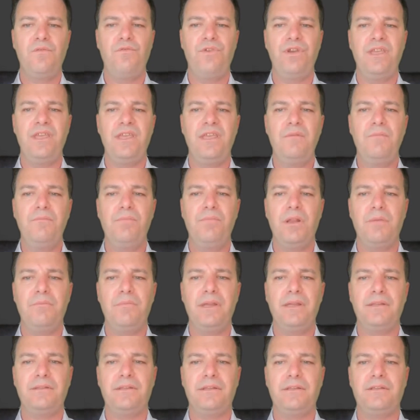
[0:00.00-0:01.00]
we
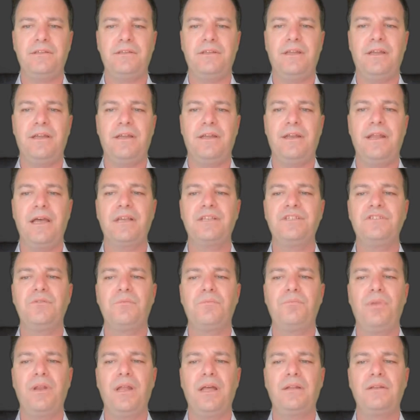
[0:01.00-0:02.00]
implemented an
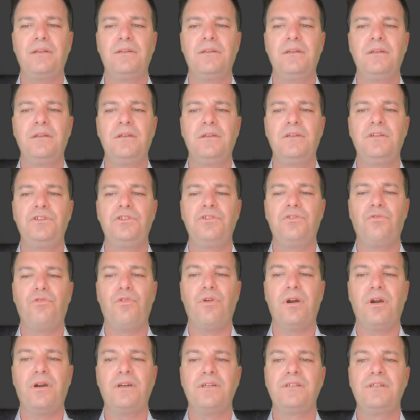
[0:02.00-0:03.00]
action plan
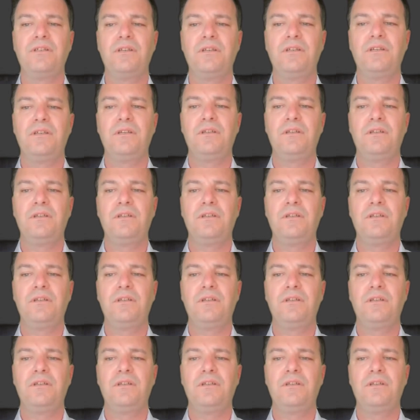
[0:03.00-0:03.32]
towards